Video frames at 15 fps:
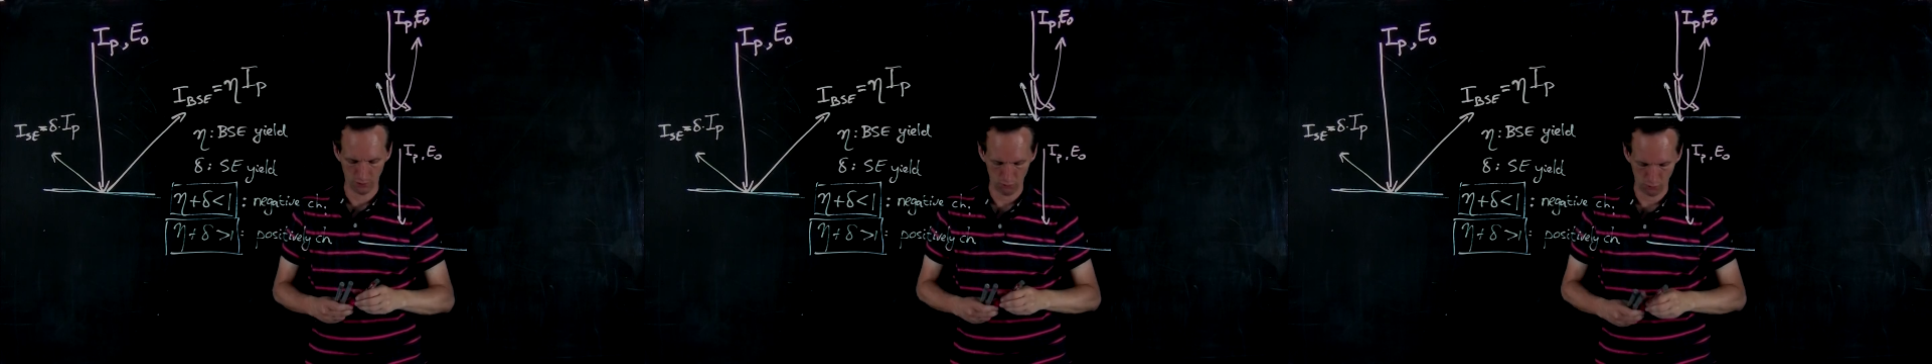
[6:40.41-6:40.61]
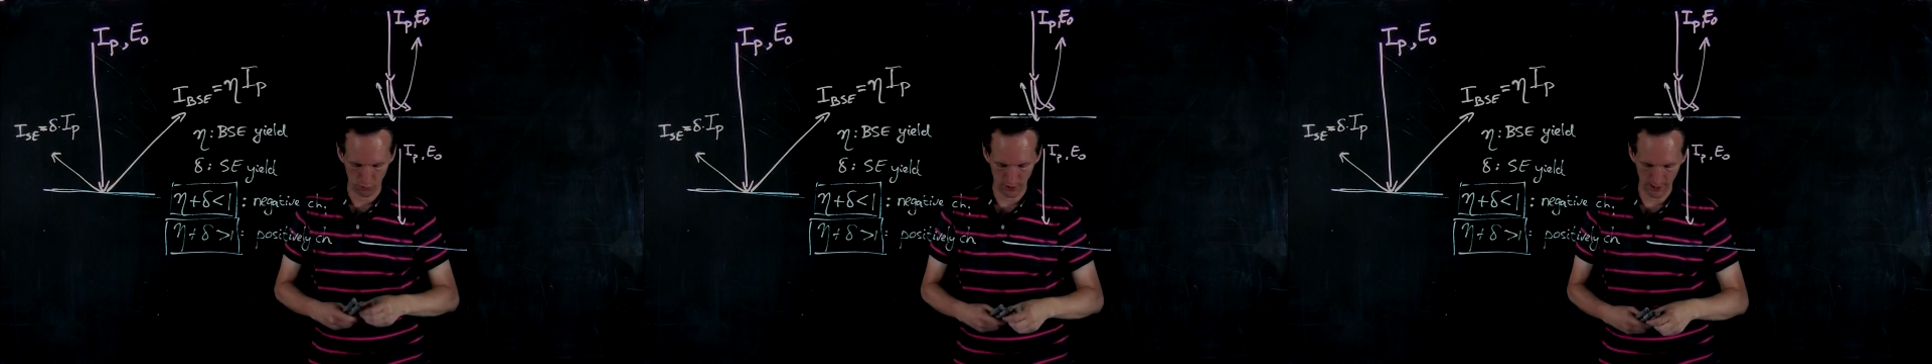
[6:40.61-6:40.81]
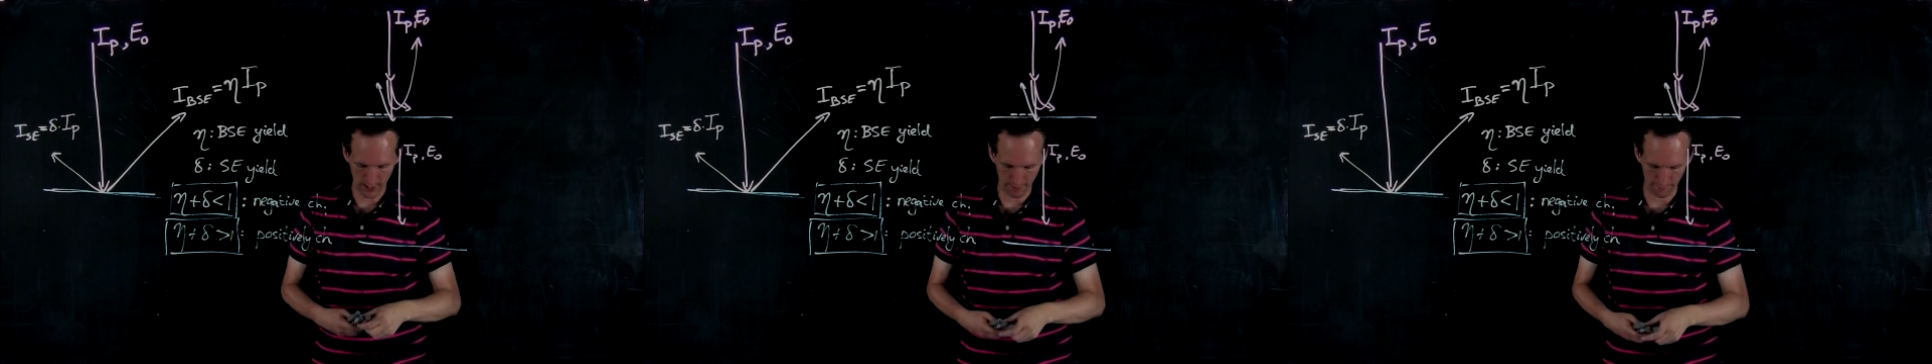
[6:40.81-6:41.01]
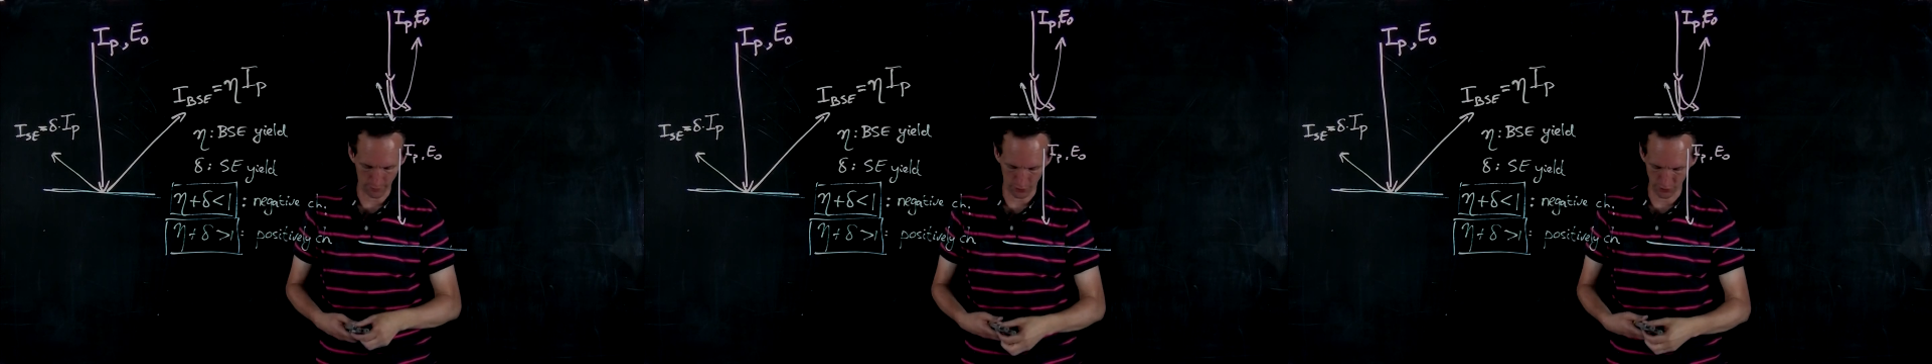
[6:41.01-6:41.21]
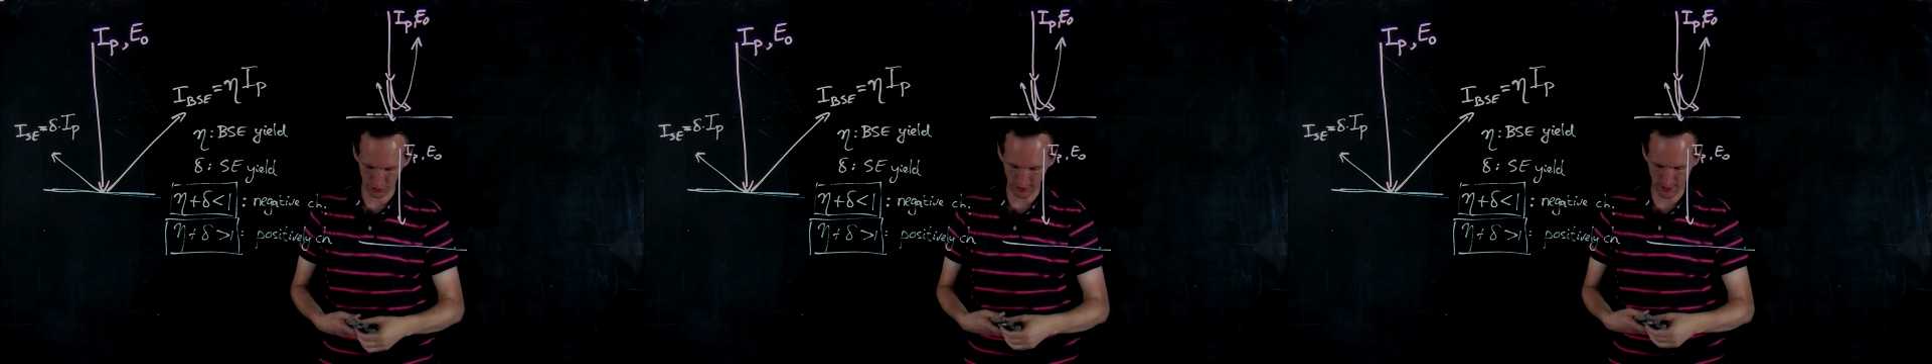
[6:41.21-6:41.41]
We have
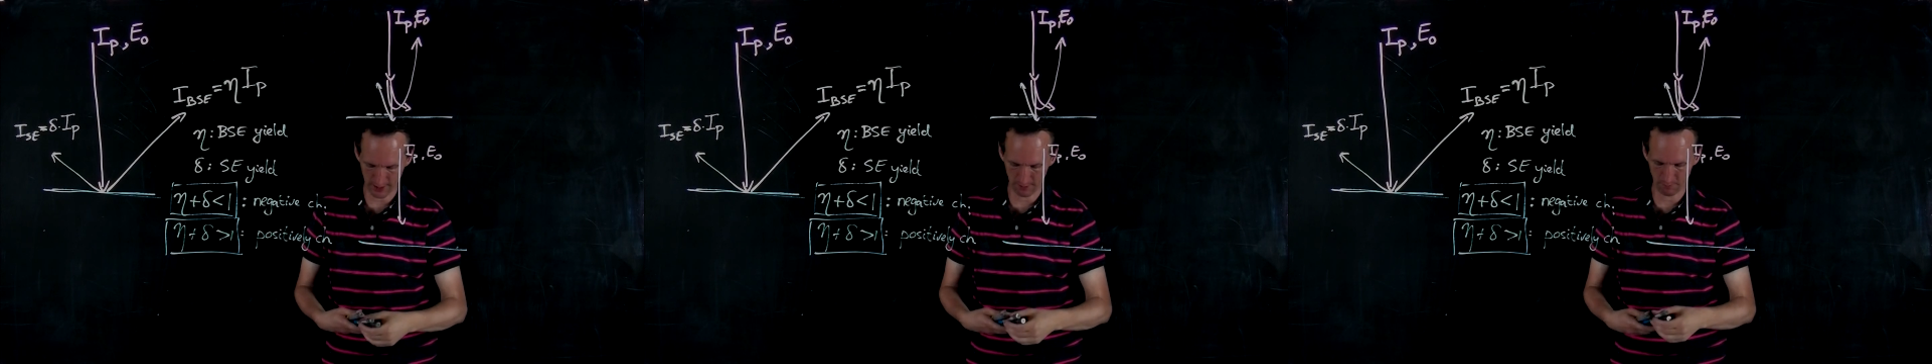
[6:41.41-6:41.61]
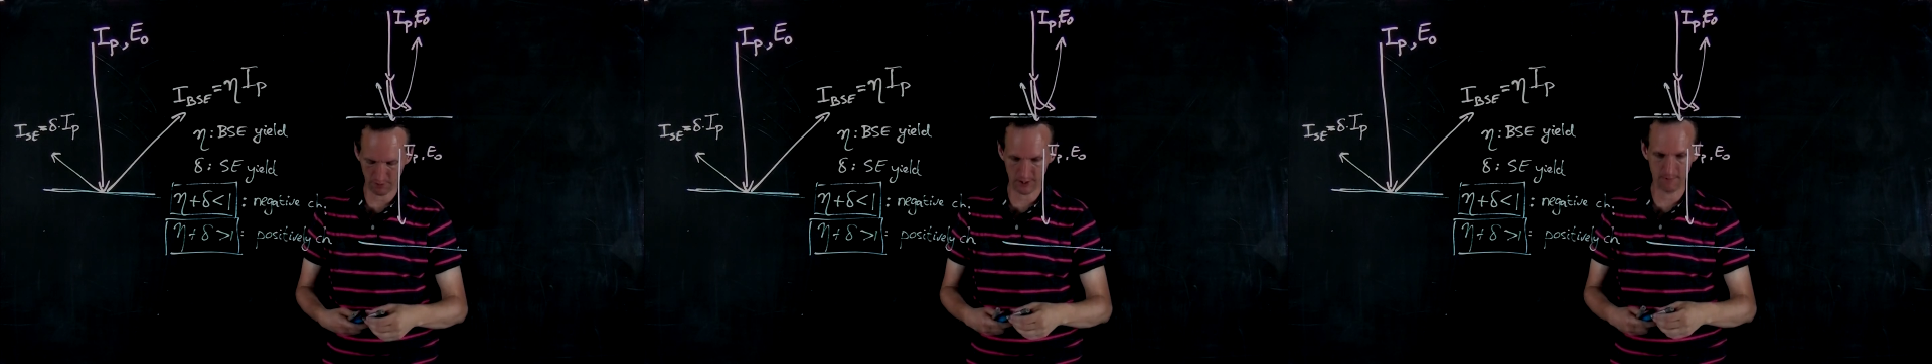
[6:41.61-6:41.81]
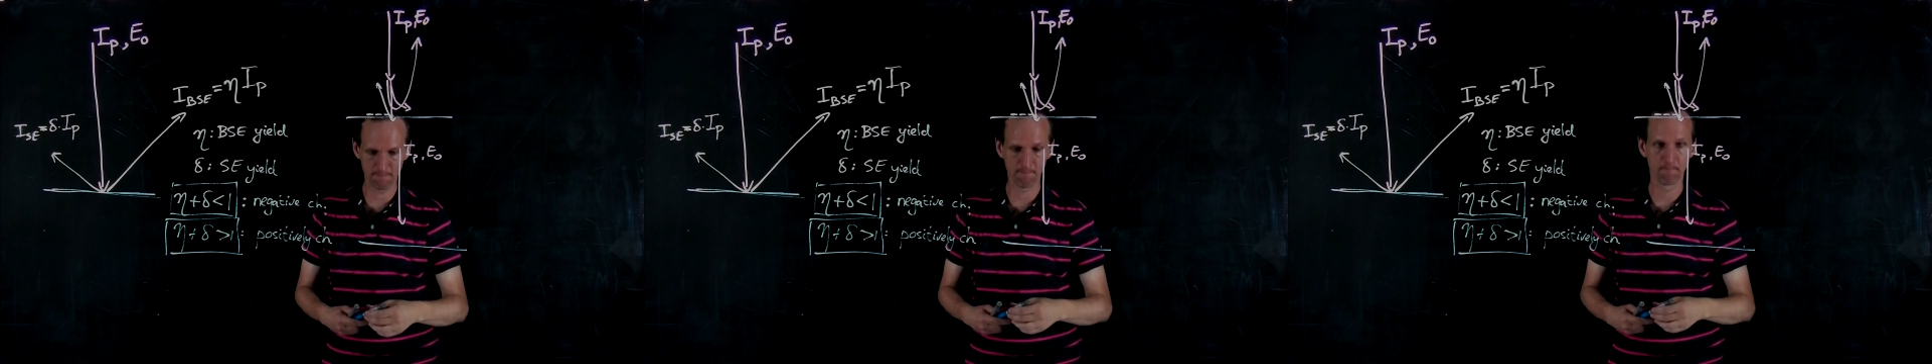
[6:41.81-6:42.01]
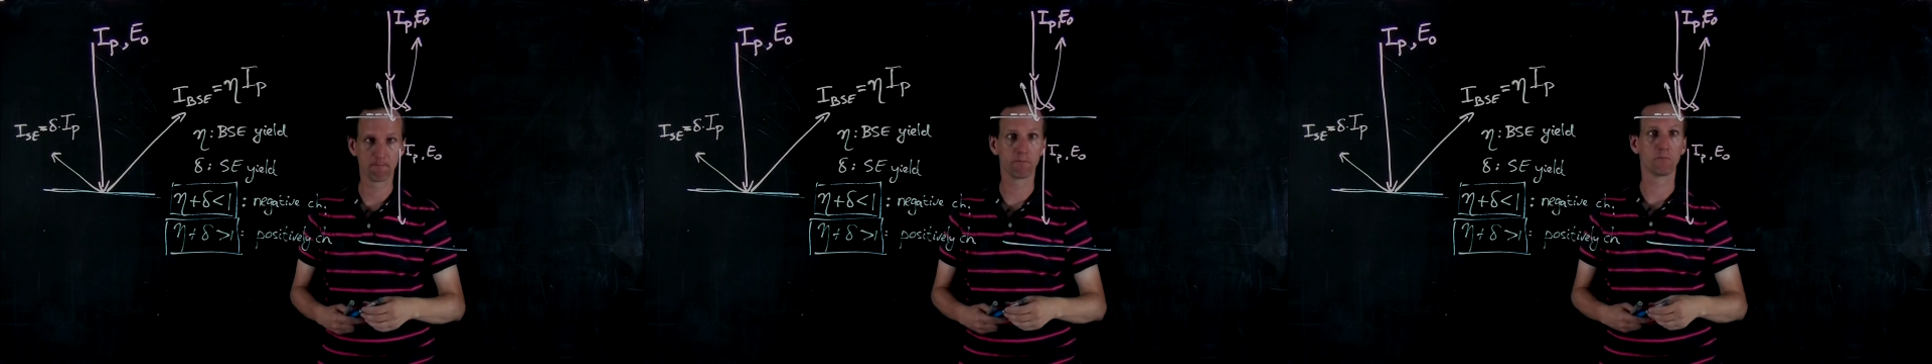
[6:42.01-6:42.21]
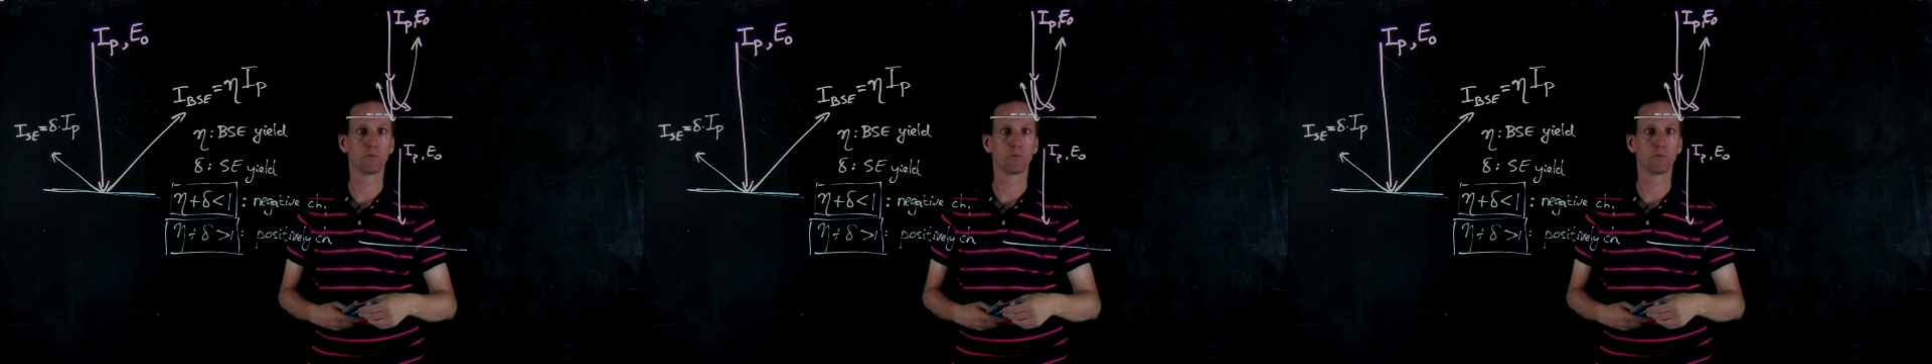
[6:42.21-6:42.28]
our scanning beam